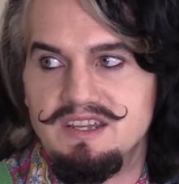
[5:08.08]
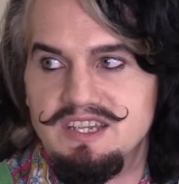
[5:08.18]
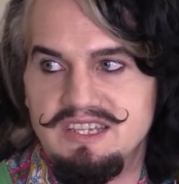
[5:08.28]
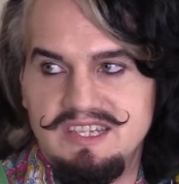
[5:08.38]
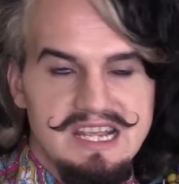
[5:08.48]

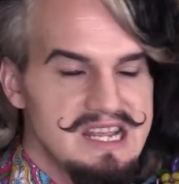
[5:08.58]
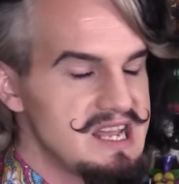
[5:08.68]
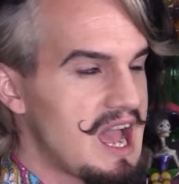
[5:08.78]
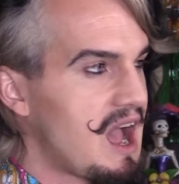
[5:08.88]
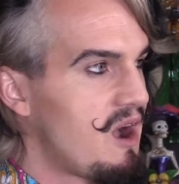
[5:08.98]
to
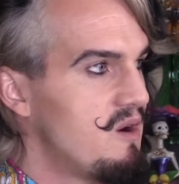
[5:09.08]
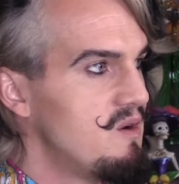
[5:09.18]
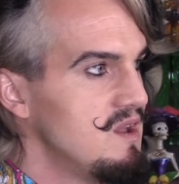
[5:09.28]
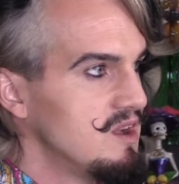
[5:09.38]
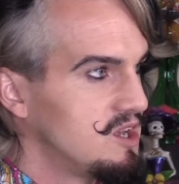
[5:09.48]
see
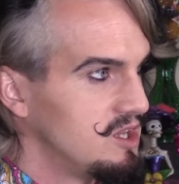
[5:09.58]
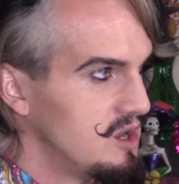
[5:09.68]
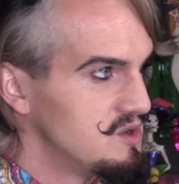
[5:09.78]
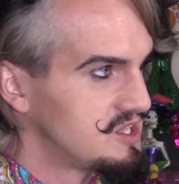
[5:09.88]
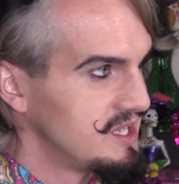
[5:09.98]
how
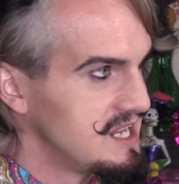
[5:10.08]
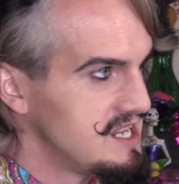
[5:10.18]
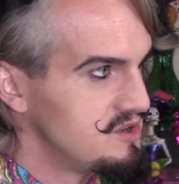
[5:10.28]
closely